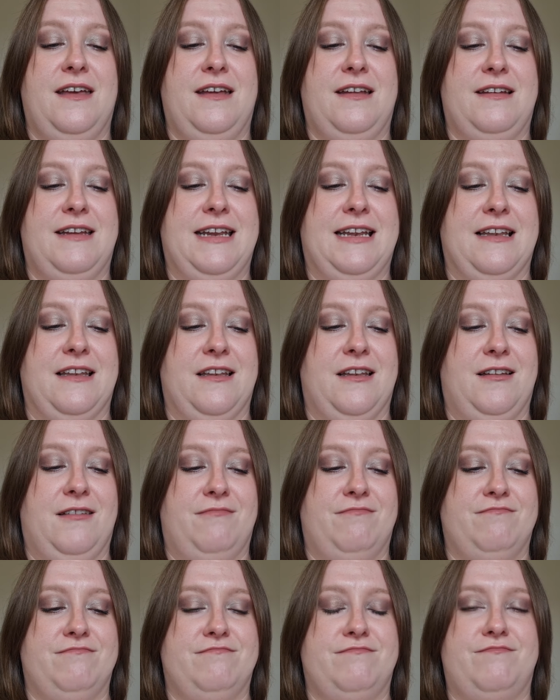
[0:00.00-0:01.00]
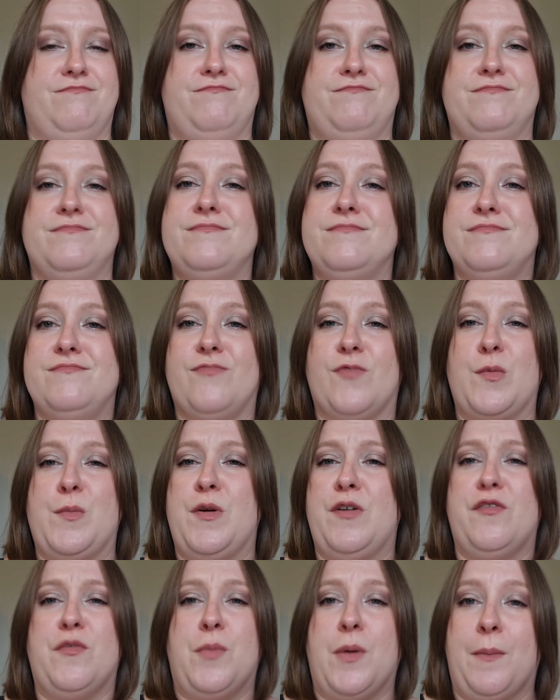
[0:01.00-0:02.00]
little
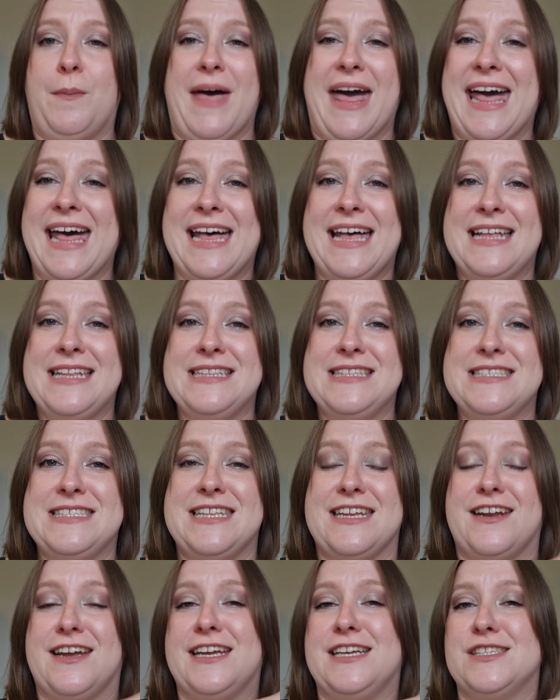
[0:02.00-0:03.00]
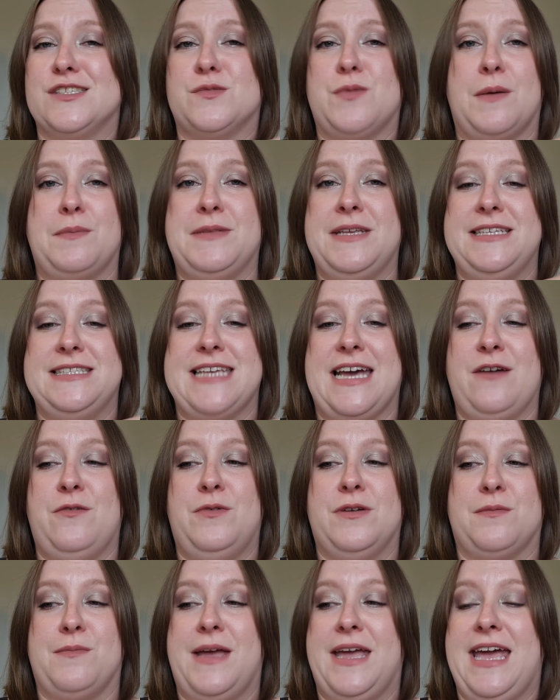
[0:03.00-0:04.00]
removable pans that I can swap these out
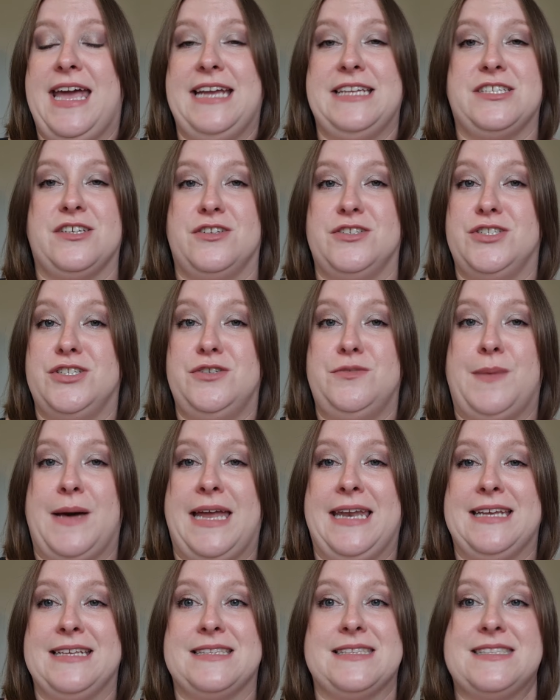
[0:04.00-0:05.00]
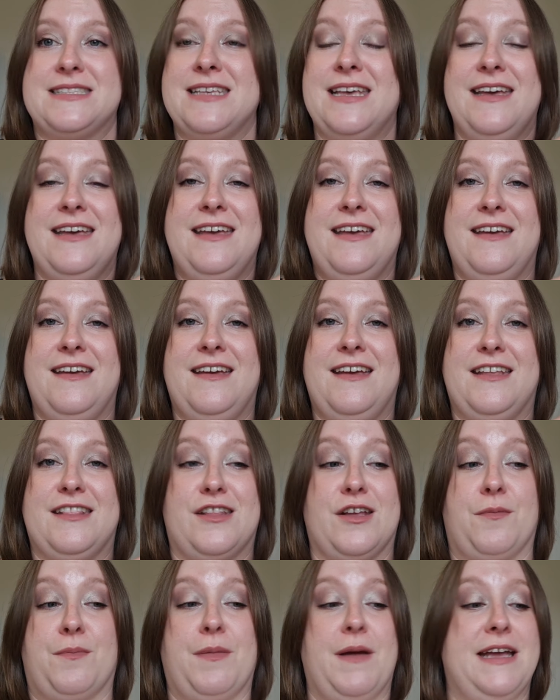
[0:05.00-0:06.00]
with my Eton Do palettes.
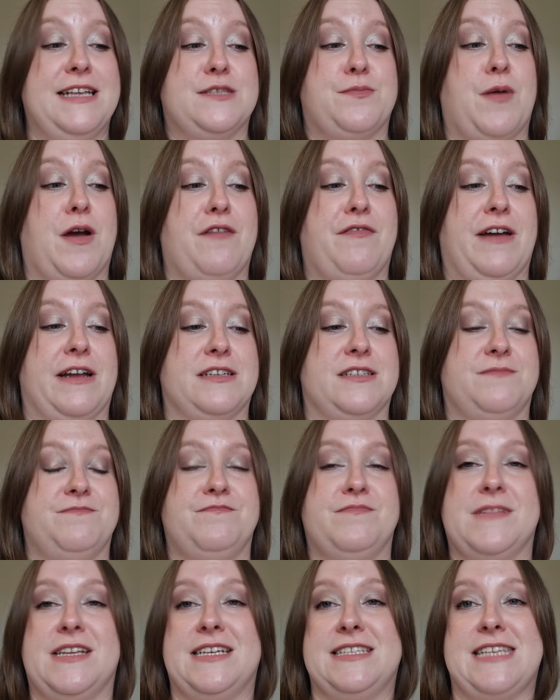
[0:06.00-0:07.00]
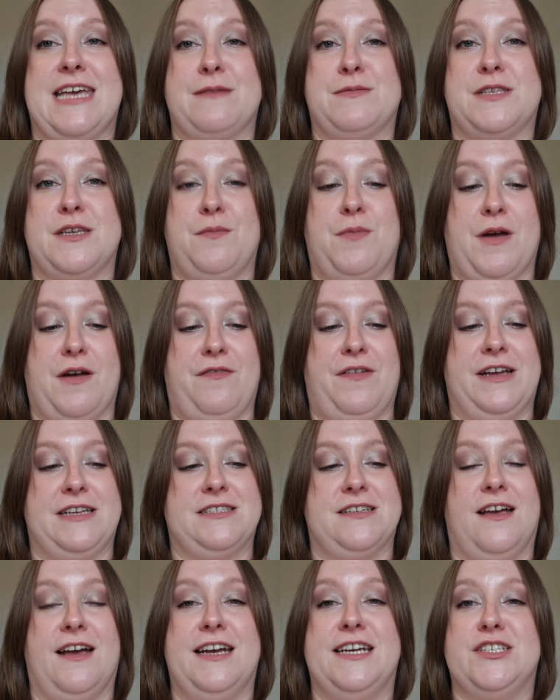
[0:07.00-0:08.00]
It's perfect. It's absolutely perfect.
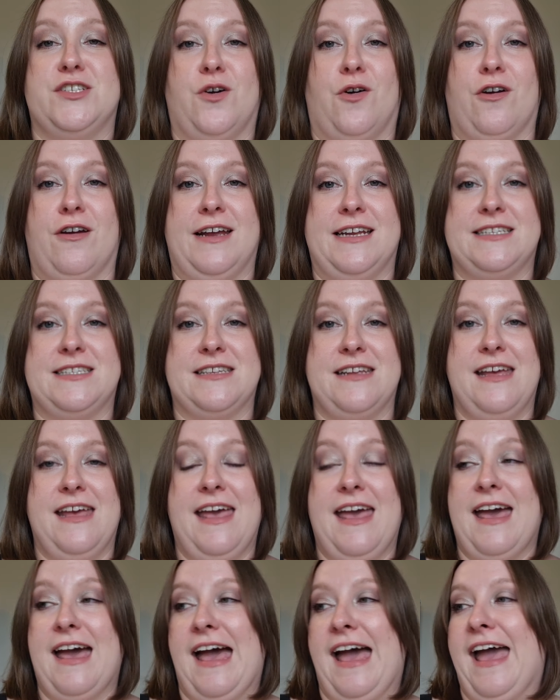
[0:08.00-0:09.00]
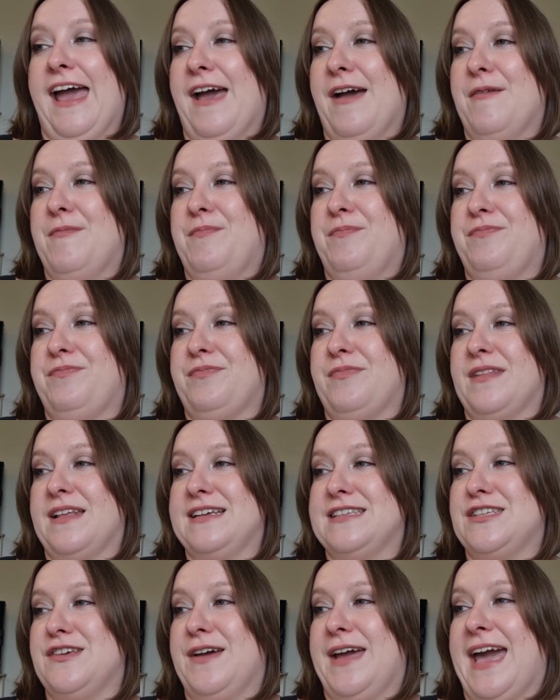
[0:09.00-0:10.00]
I adore it.
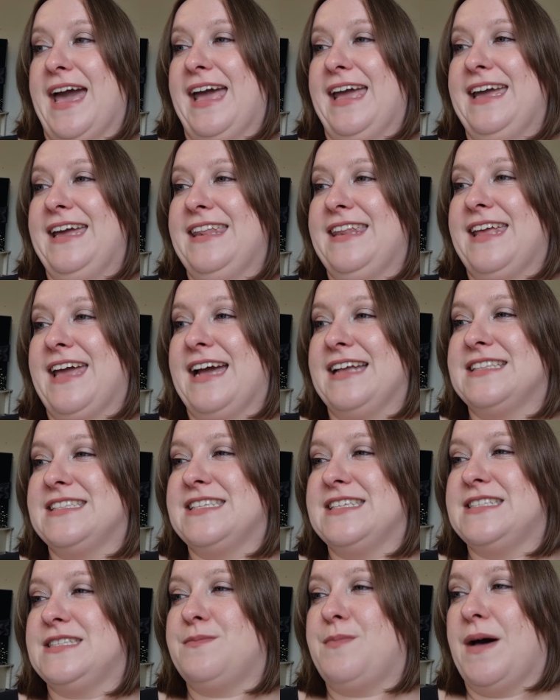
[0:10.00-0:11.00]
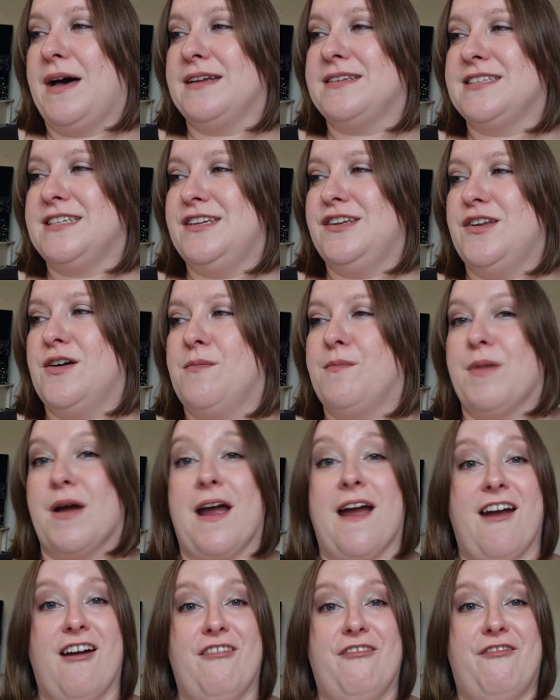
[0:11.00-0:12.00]
So yeah, it gets spot
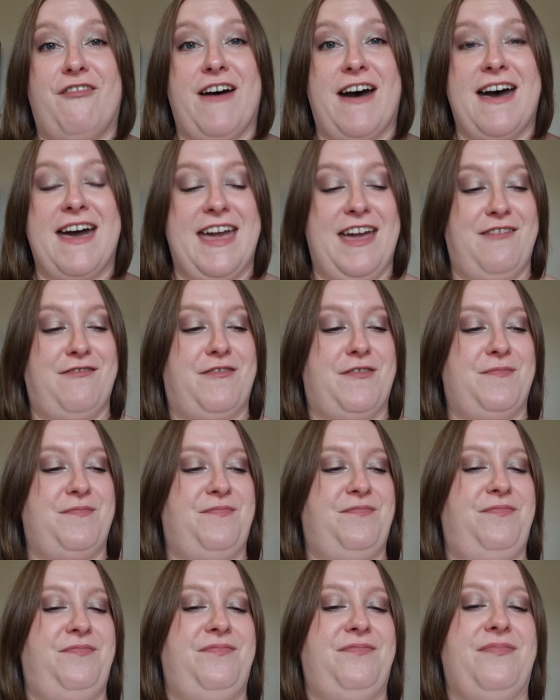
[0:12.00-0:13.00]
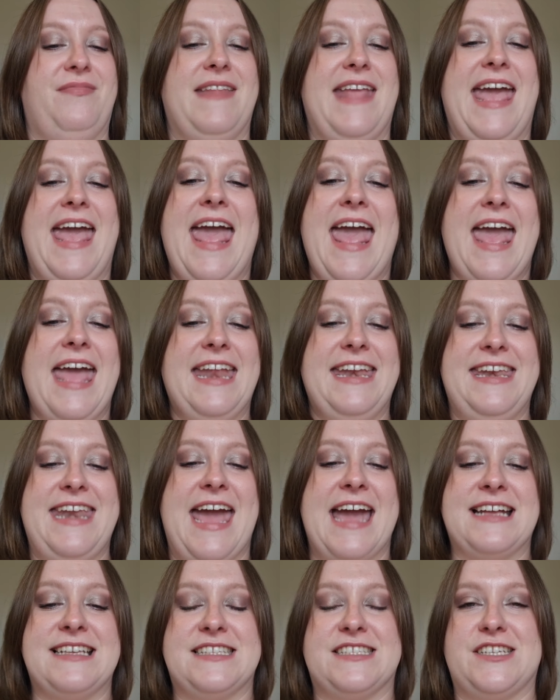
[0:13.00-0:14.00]
number 5.
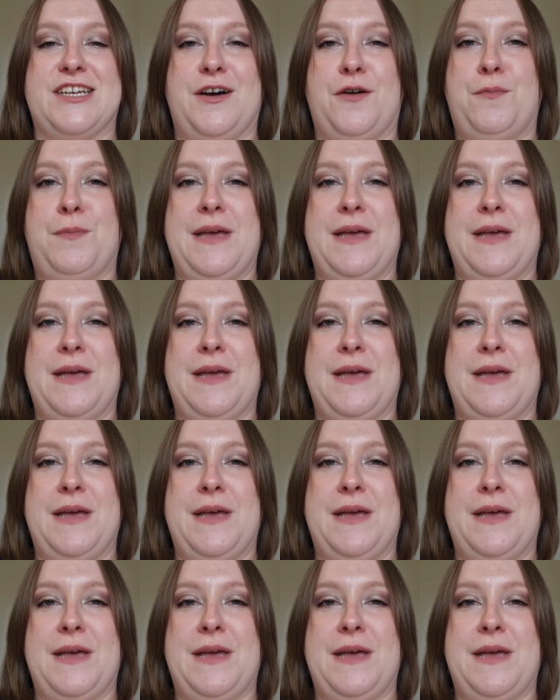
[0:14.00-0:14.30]
Next up